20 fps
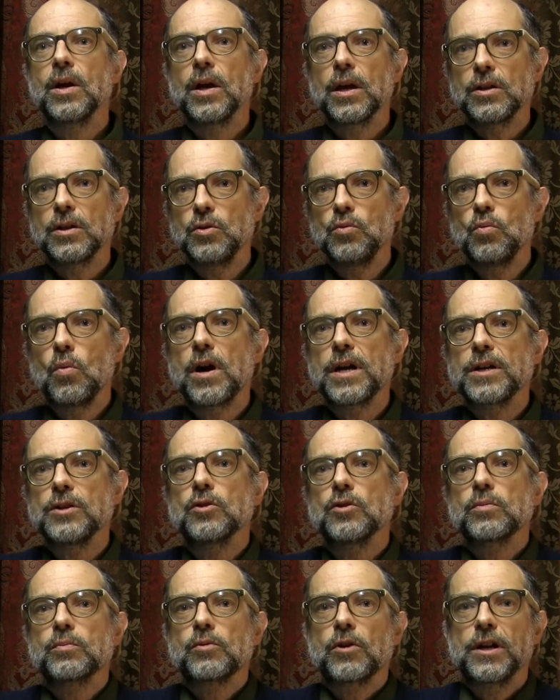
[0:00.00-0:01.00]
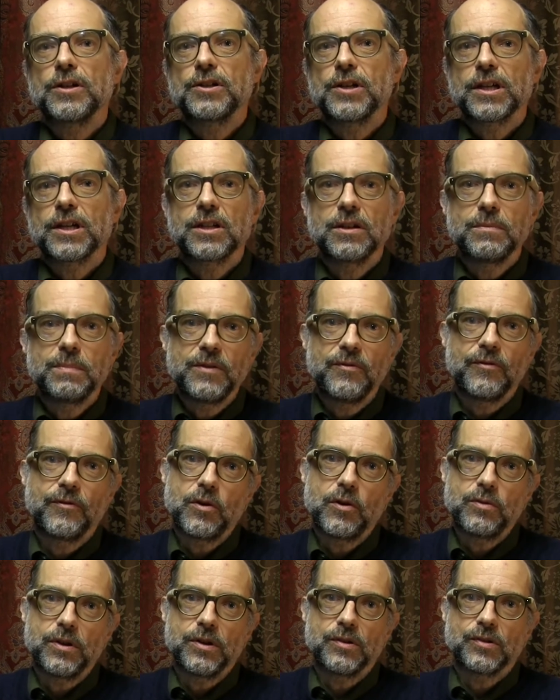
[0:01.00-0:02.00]
You want your project to be
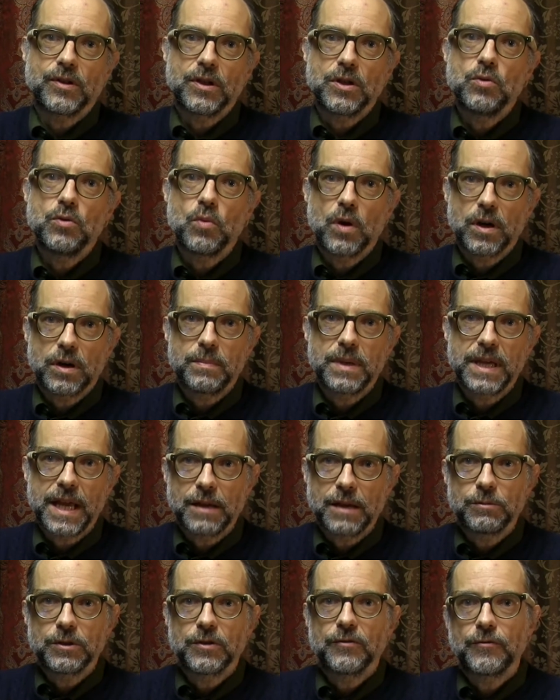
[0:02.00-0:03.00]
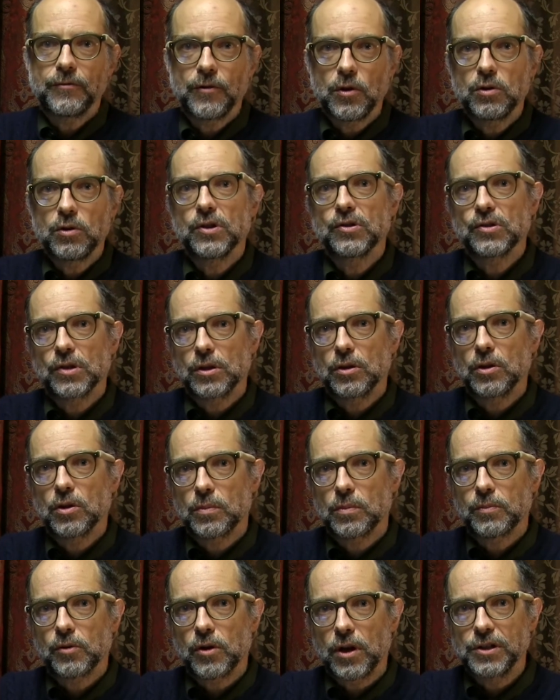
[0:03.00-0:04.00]
focused, and you want to be able to focus on your
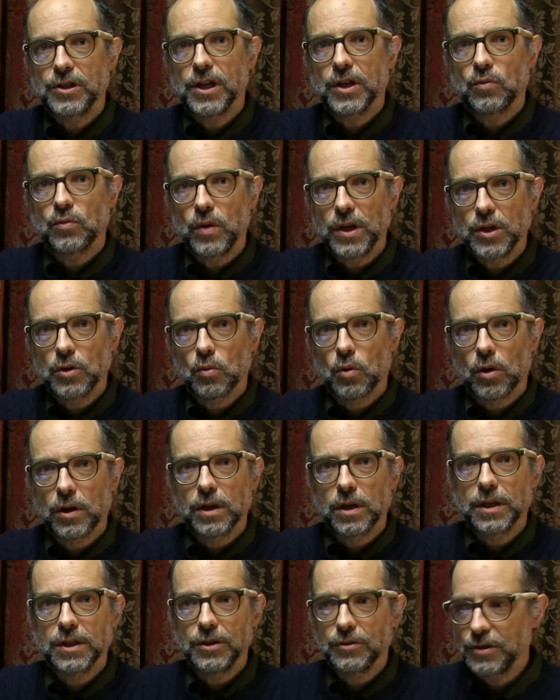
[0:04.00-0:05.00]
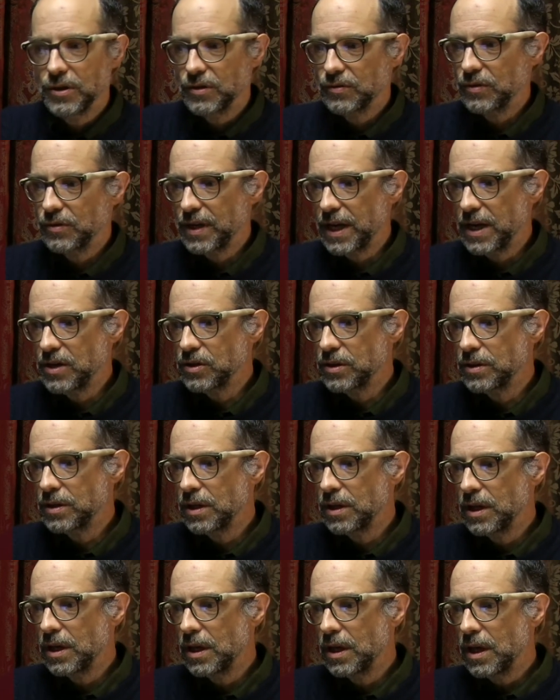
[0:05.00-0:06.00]
project when you're working on your dissertation.
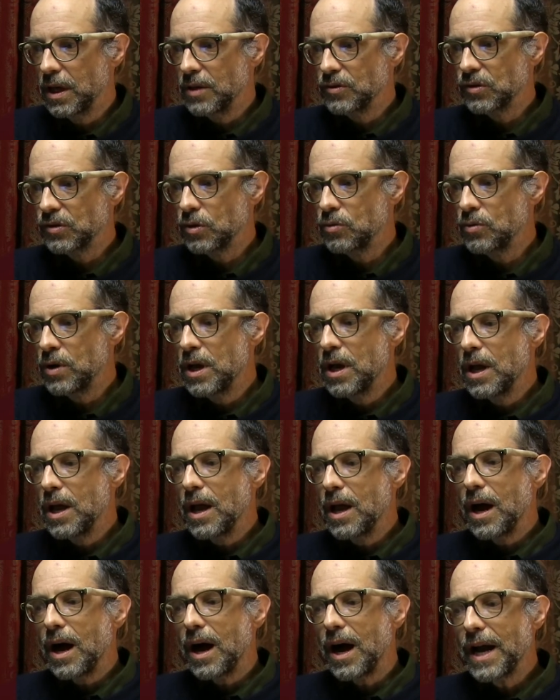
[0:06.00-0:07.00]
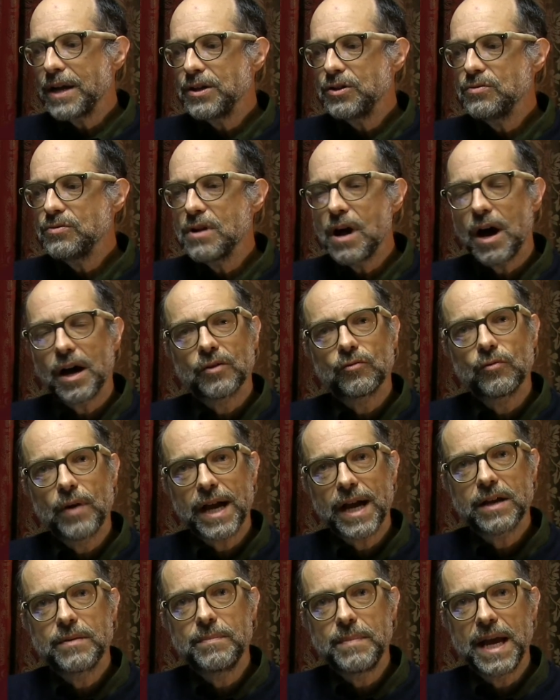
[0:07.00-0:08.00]
So I do not
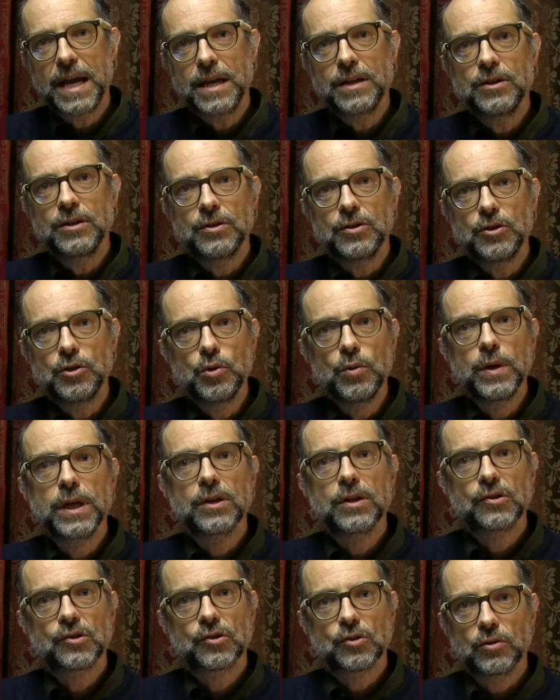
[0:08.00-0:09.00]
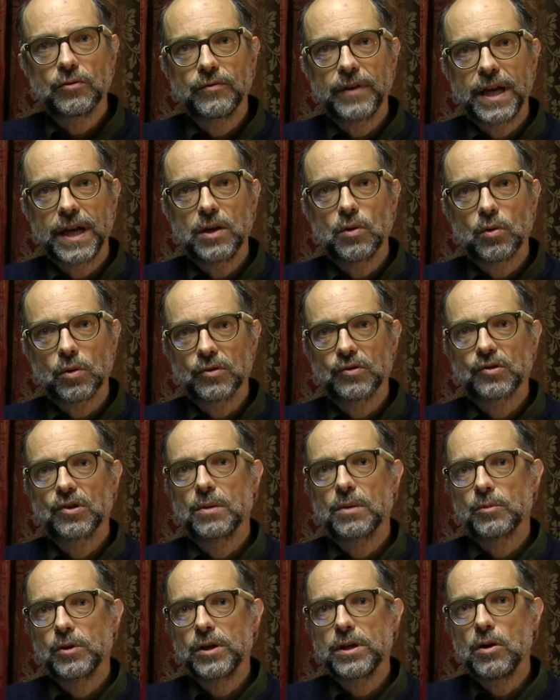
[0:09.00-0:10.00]
recommend doing a survey or
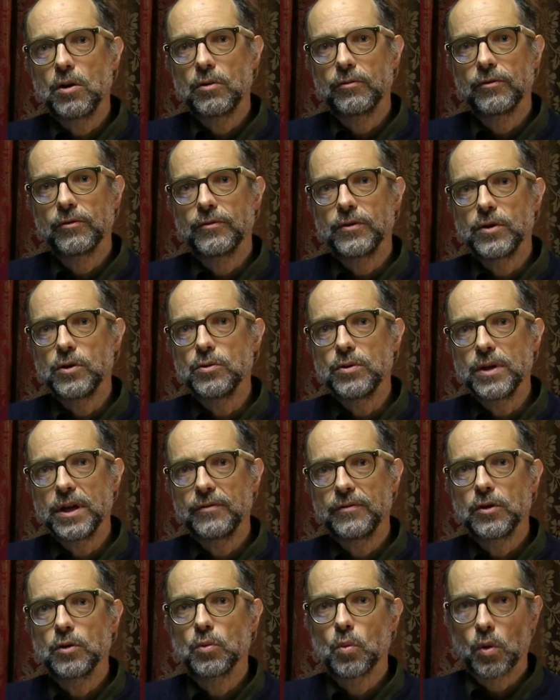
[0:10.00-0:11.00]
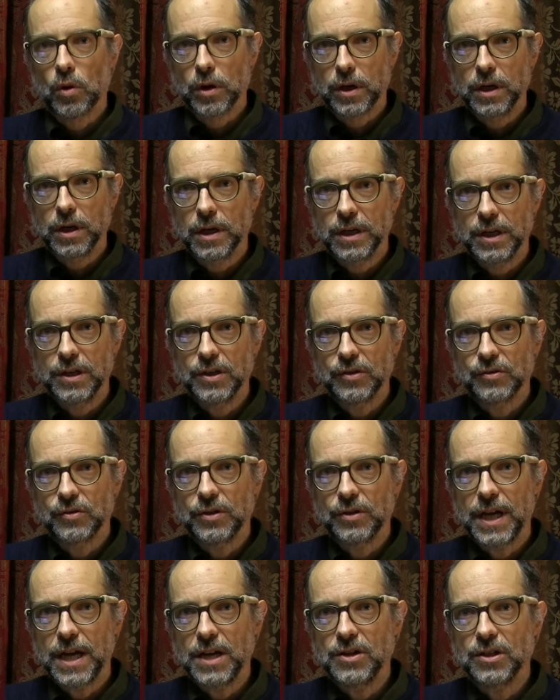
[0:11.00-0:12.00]
summary overview if you're working on a
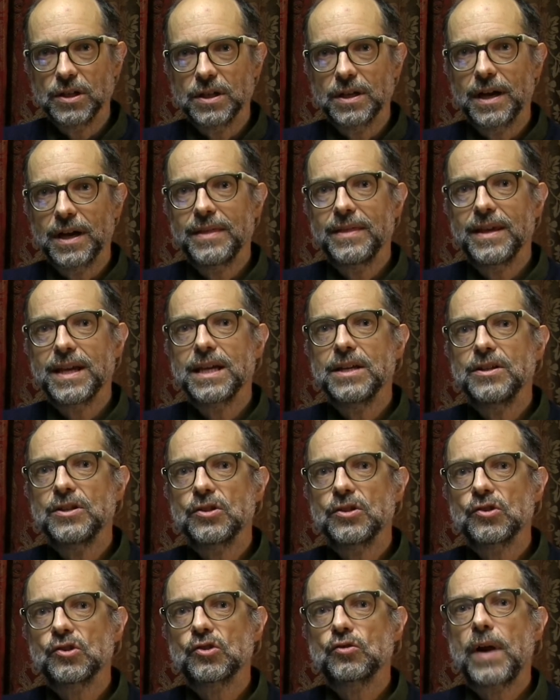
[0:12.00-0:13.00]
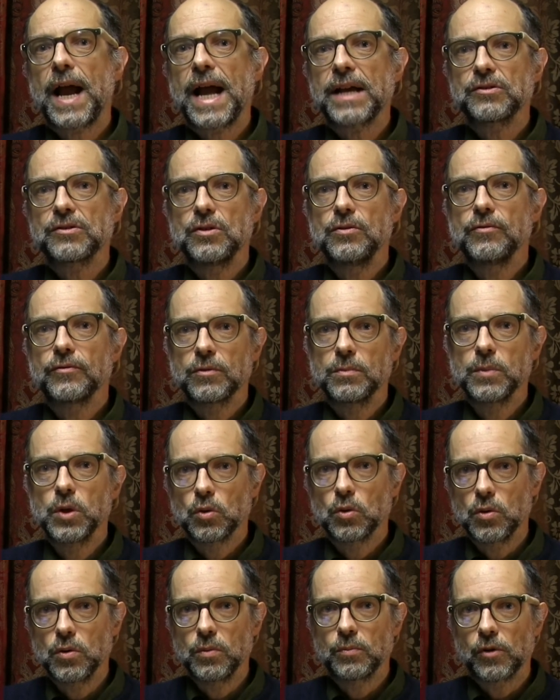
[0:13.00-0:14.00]
dissertation. I think it distracts you from
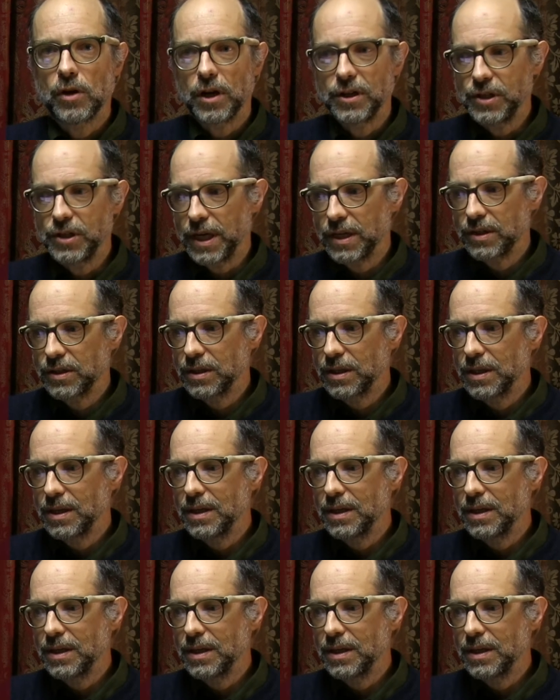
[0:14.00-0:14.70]
your own project.